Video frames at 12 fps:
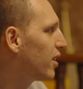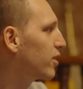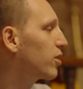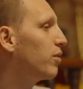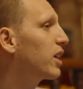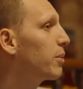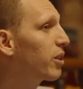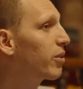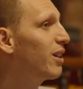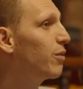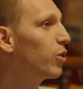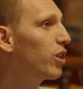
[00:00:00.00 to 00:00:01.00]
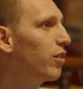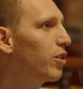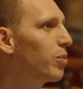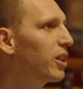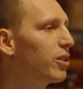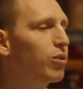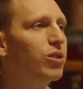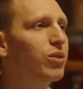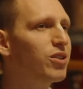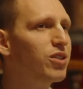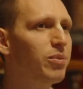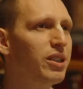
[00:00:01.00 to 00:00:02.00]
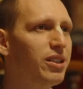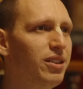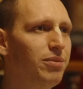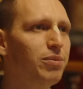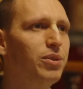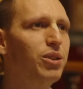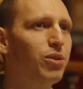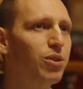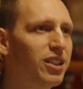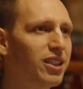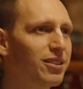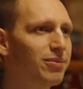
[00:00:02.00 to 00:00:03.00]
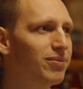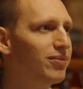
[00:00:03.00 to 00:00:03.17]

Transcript: and so we can be grateful to everybody who are doing so many beautiful things.